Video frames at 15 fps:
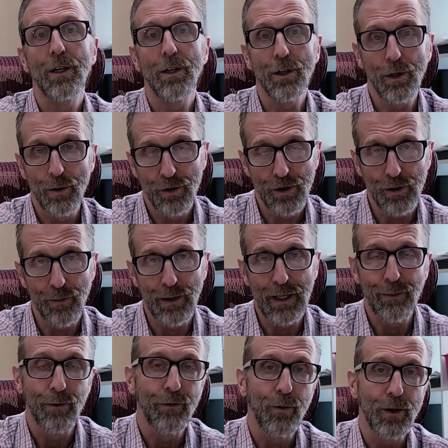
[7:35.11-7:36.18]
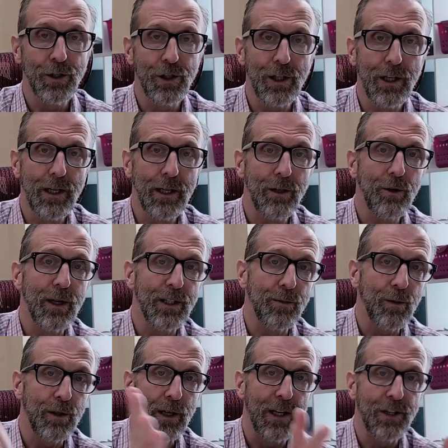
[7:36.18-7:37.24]
used to be before GE
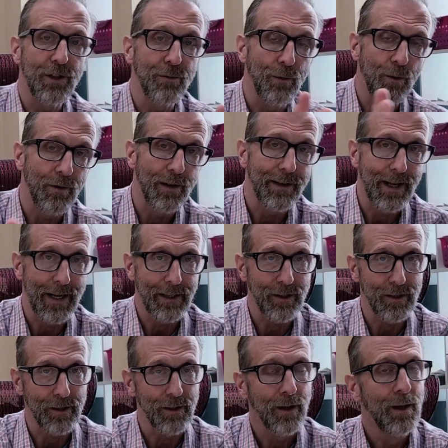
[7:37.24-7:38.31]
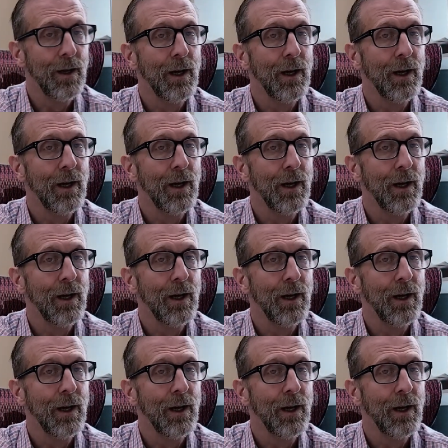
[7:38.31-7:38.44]
Transportation moved to Texas.